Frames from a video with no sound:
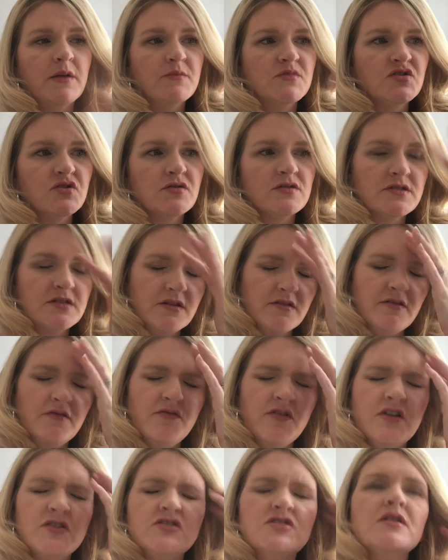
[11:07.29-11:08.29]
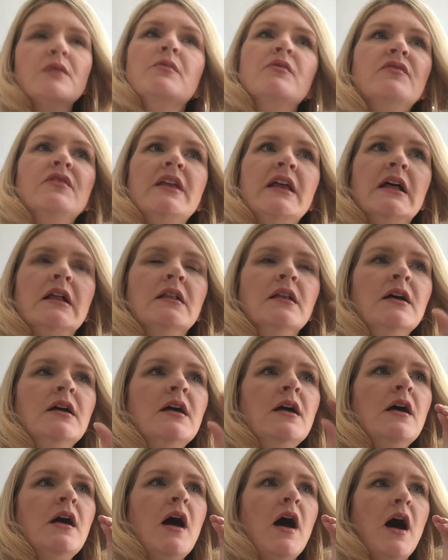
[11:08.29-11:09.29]
I'm sure it's a French double vanilla
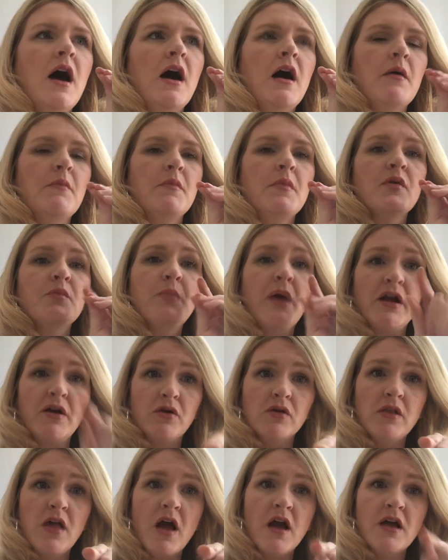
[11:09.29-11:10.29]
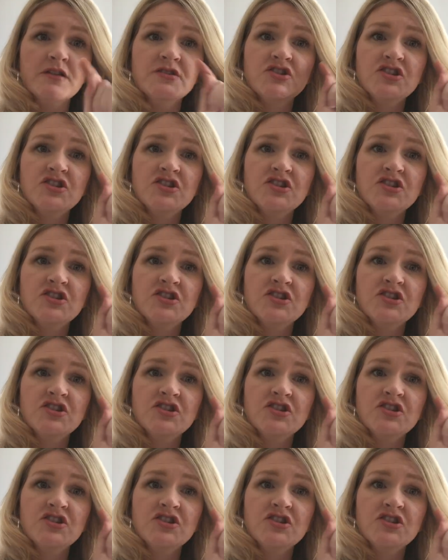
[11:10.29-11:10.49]
um, by Guerlain.